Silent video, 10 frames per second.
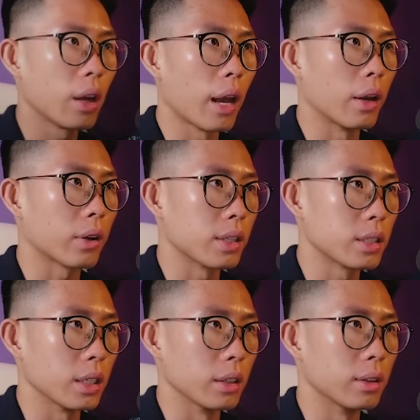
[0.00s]
and you can
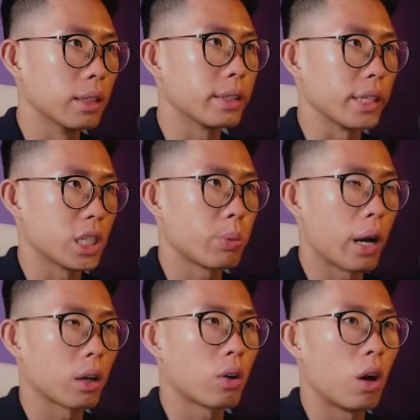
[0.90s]
see this is
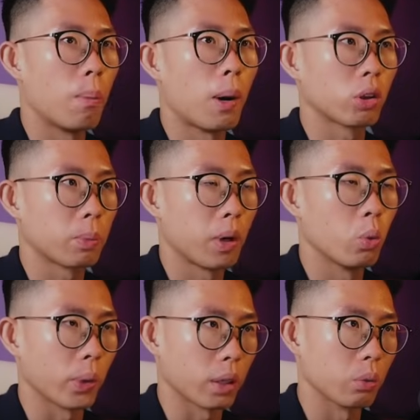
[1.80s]
what I call a multiple
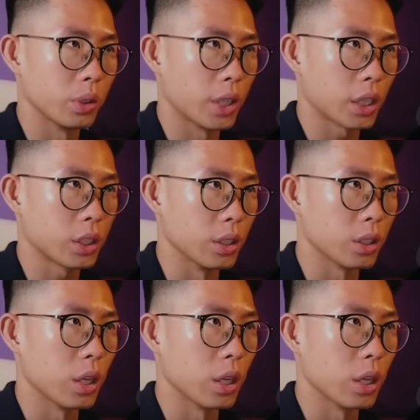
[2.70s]
wick rejections.